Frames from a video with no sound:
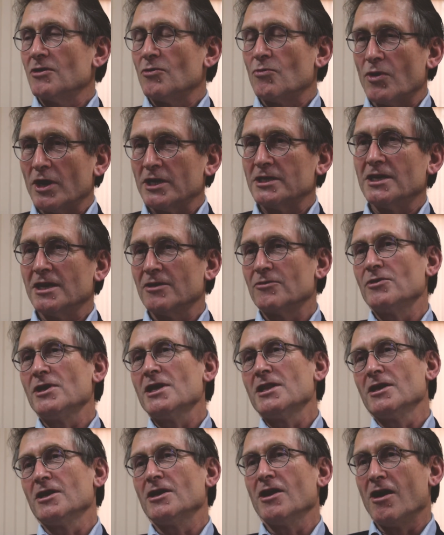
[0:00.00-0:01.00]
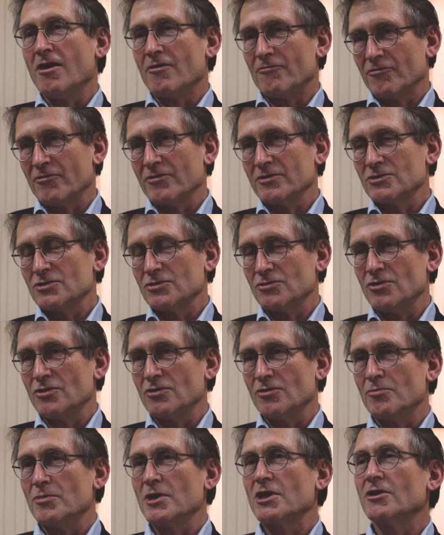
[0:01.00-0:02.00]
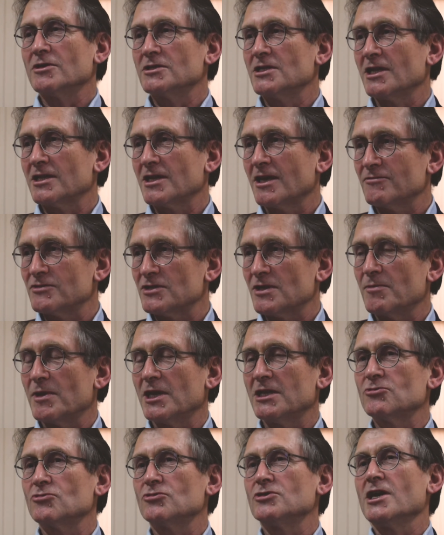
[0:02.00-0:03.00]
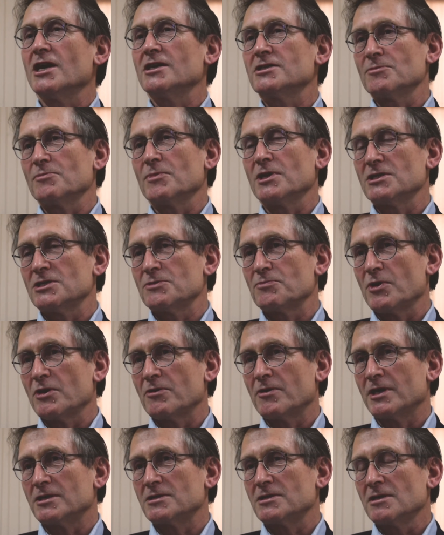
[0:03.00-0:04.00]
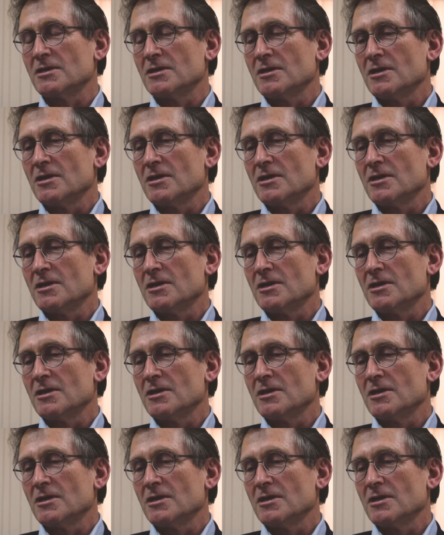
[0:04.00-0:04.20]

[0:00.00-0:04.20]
what they really love to do, because that gives them enthusiasm and spirit.